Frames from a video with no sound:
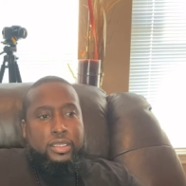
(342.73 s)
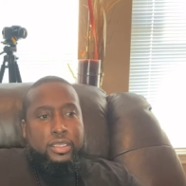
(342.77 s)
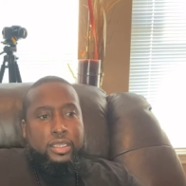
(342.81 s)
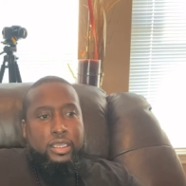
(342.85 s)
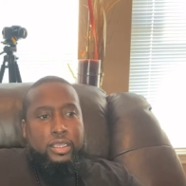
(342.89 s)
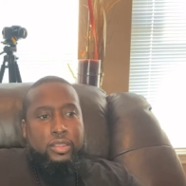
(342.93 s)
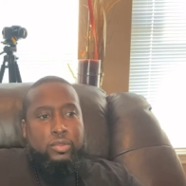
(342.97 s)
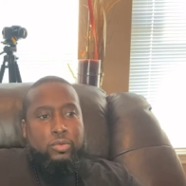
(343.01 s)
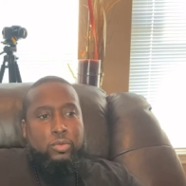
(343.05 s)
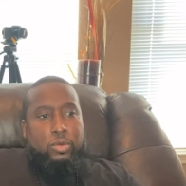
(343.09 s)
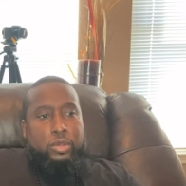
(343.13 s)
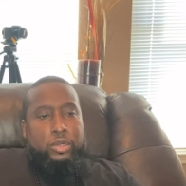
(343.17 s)

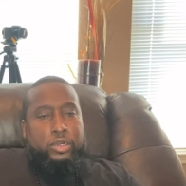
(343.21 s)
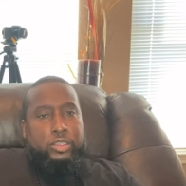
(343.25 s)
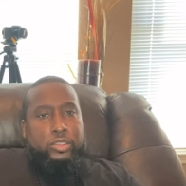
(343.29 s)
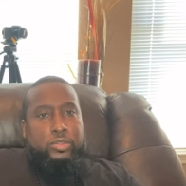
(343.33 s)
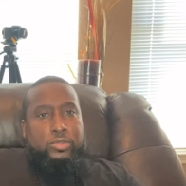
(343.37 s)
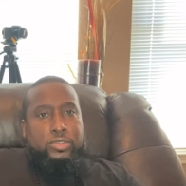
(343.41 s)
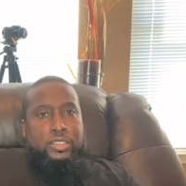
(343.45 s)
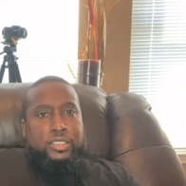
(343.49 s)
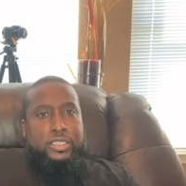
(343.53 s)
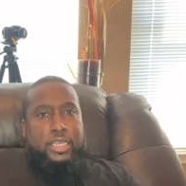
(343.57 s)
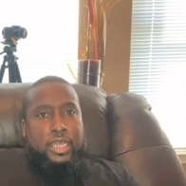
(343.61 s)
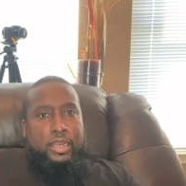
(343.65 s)
And what are
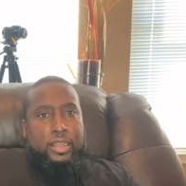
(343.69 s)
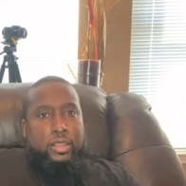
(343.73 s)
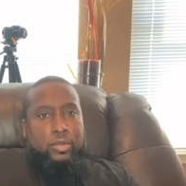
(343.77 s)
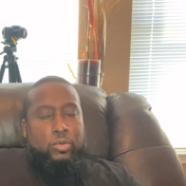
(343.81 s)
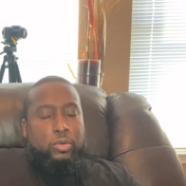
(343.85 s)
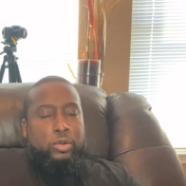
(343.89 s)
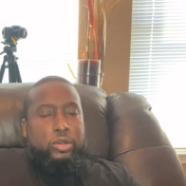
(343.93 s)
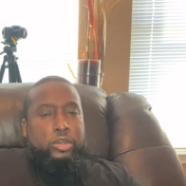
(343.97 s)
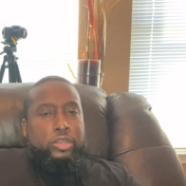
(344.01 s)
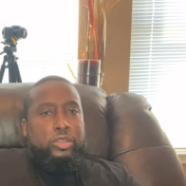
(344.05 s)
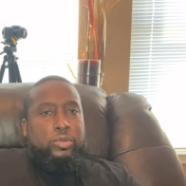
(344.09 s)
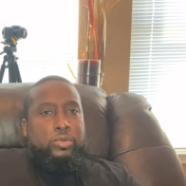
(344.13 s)
you
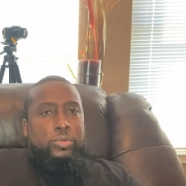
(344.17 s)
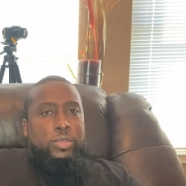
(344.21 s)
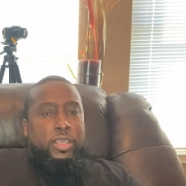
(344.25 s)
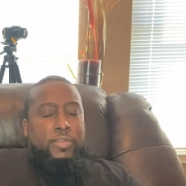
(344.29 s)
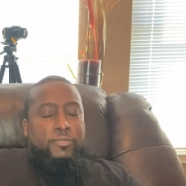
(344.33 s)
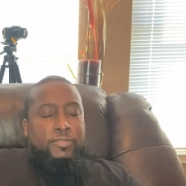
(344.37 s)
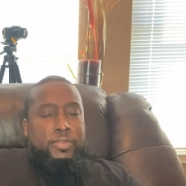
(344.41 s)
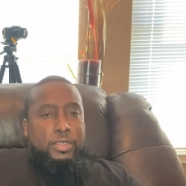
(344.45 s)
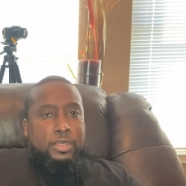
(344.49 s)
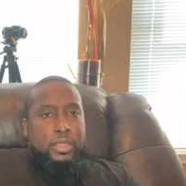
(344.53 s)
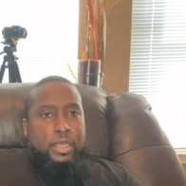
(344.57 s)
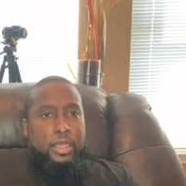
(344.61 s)
selling? What are you
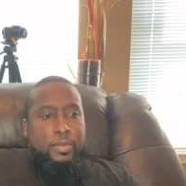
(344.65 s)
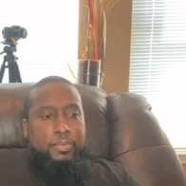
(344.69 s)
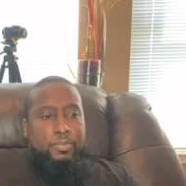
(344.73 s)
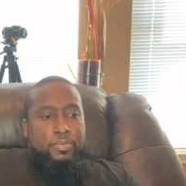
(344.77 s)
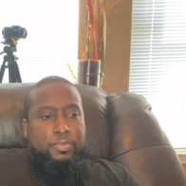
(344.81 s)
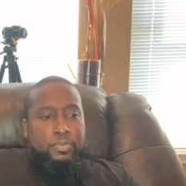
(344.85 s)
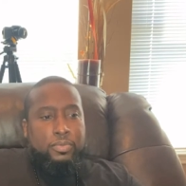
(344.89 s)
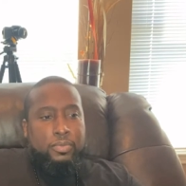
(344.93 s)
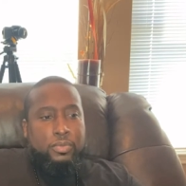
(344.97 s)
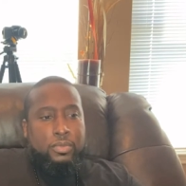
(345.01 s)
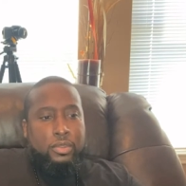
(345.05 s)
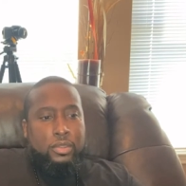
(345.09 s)
giving
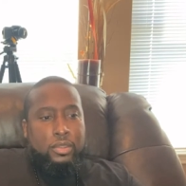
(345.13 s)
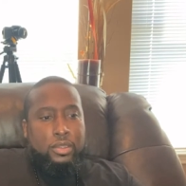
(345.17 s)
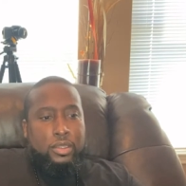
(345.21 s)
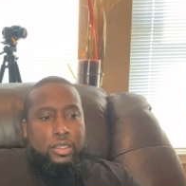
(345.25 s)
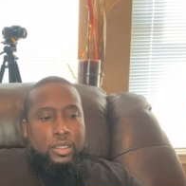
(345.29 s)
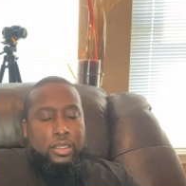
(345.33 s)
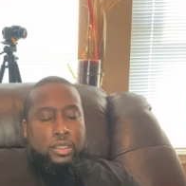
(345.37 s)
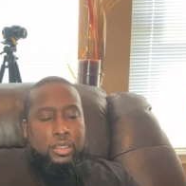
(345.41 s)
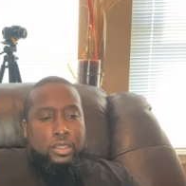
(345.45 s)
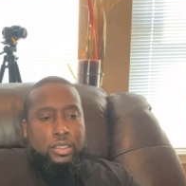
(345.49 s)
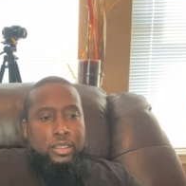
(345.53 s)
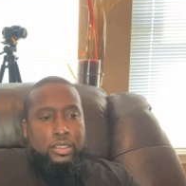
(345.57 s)
up
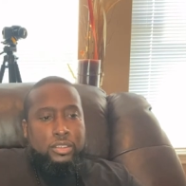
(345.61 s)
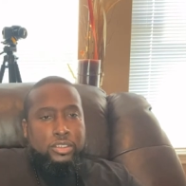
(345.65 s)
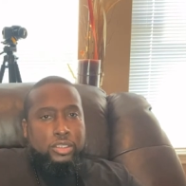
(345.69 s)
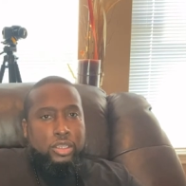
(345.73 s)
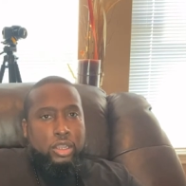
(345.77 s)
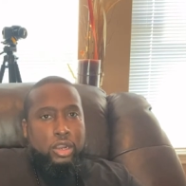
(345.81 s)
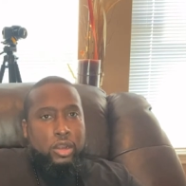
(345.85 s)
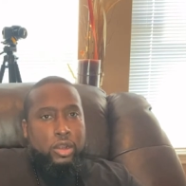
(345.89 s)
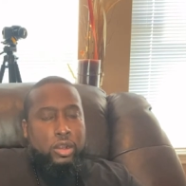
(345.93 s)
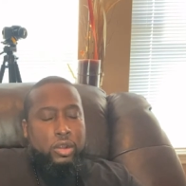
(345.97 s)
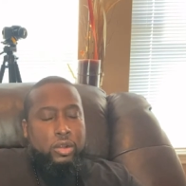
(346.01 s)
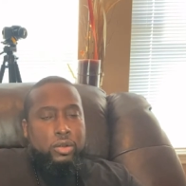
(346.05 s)

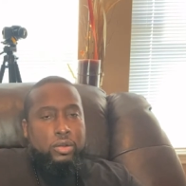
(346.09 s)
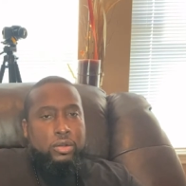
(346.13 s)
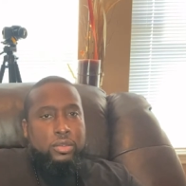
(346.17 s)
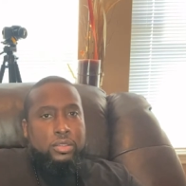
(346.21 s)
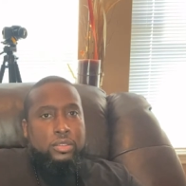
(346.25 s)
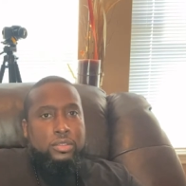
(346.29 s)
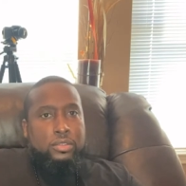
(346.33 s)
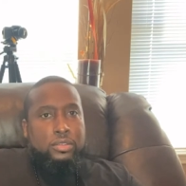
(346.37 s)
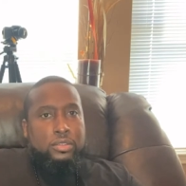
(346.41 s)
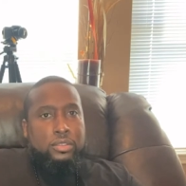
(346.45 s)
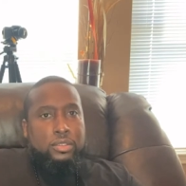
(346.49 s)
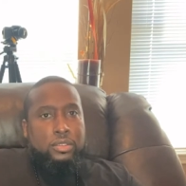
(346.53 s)
to her
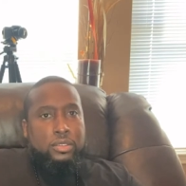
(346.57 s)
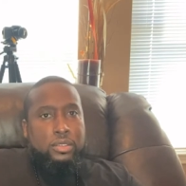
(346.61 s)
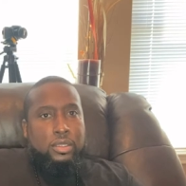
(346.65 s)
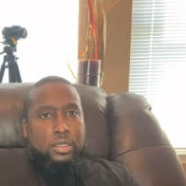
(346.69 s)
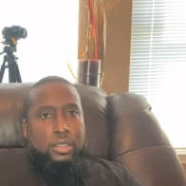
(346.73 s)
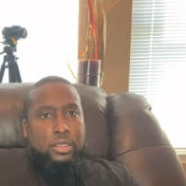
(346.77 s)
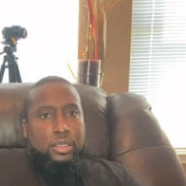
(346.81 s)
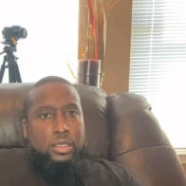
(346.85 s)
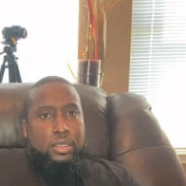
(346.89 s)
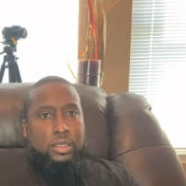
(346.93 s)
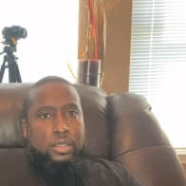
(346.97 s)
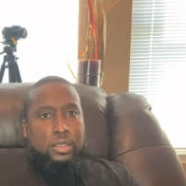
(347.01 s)

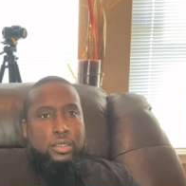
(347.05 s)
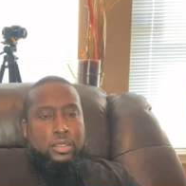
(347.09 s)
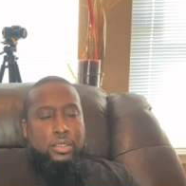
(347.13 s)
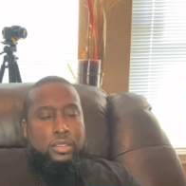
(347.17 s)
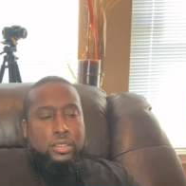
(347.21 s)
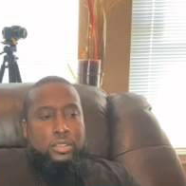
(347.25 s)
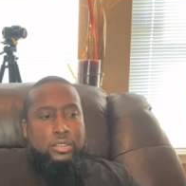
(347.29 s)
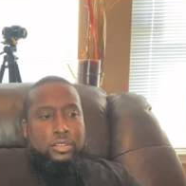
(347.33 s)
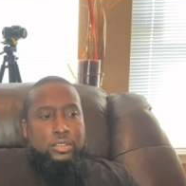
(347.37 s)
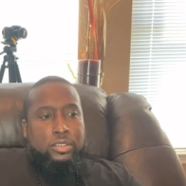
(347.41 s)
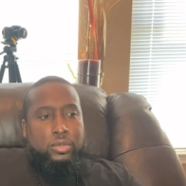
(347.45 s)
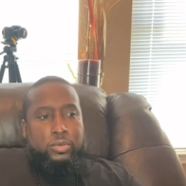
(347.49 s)

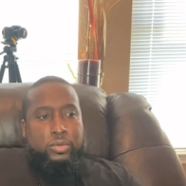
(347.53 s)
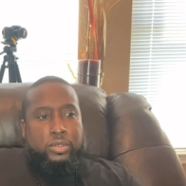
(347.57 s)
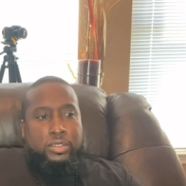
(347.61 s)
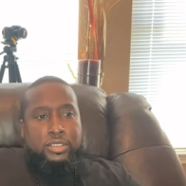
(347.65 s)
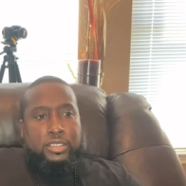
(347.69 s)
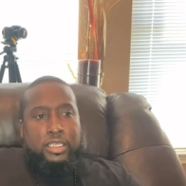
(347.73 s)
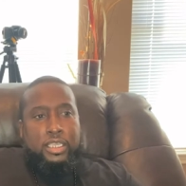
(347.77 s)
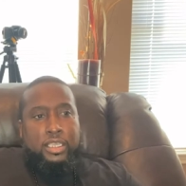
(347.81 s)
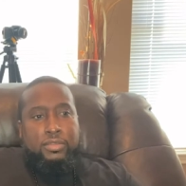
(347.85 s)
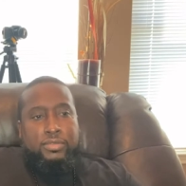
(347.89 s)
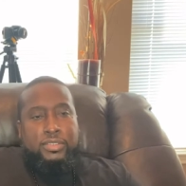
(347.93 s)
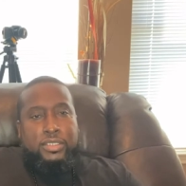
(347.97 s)
to
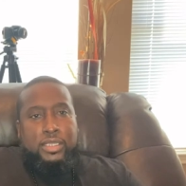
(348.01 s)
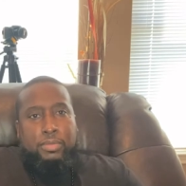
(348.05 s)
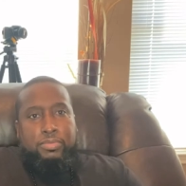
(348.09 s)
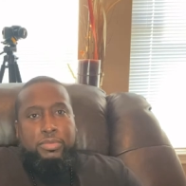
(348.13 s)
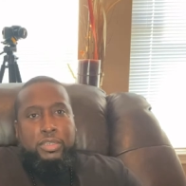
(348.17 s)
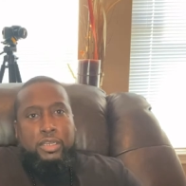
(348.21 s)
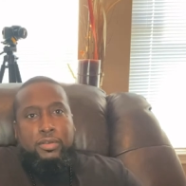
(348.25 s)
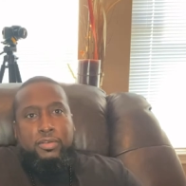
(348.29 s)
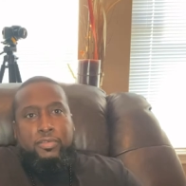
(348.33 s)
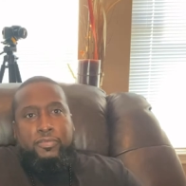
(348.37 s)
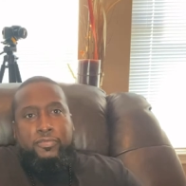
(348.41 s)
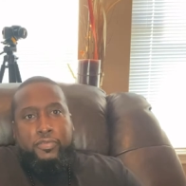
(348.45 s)
receive
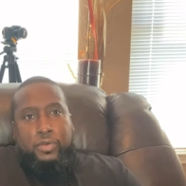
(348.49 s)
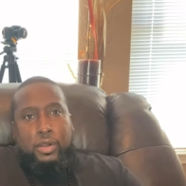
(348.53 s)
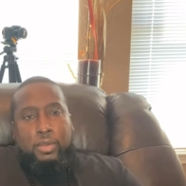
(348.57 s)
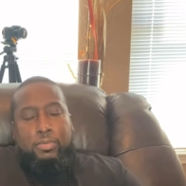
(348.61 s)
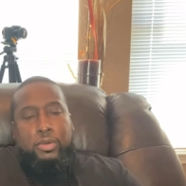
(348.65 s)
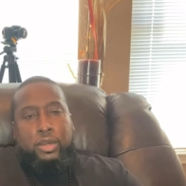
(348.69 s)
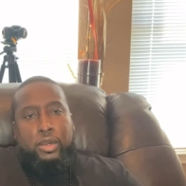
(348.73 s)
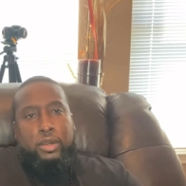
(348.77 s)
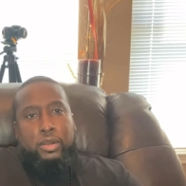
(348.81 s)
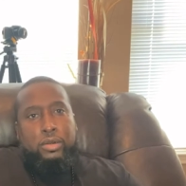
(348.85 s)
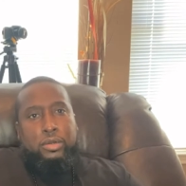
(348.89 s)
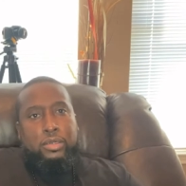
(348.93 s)
something
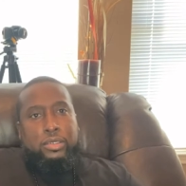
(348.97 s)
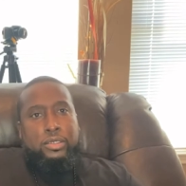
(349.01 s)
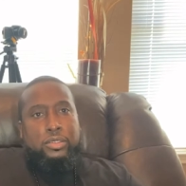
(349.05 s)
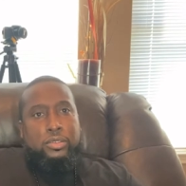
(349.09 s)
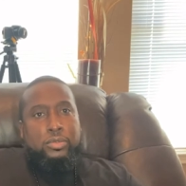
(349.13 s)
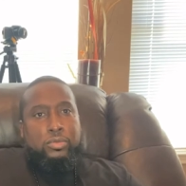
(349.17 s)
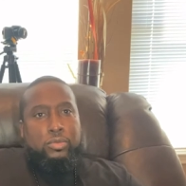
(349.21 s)
from her?